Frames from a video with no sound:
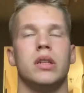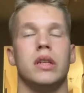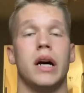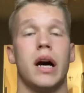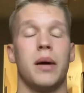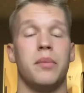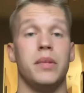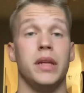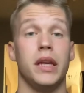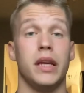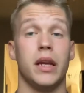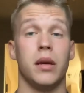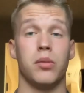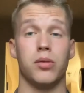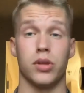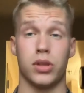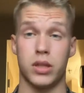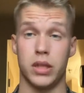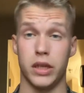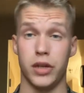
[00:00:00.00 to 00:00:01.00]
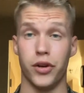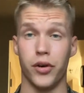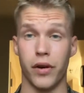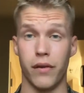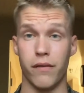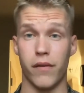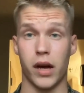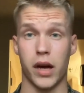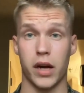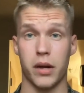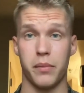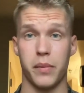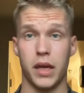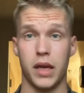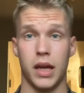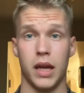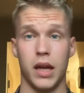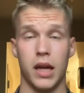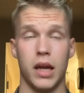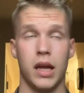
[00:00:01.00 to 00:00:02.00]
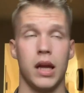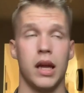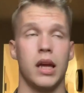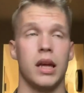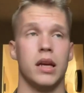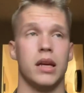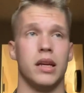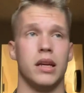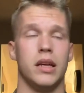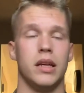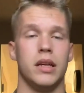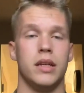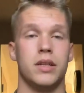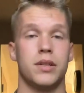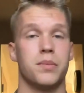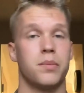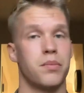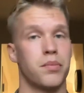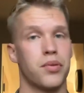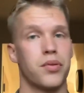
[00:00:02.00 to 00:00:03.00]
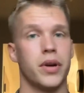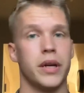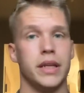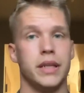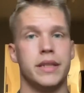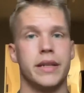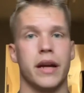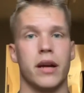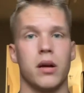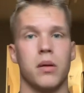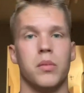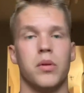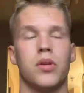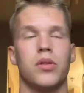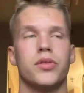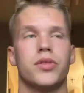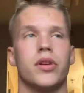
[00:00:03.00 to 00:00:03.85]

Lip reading: not being able to see your environment is pretty terrible.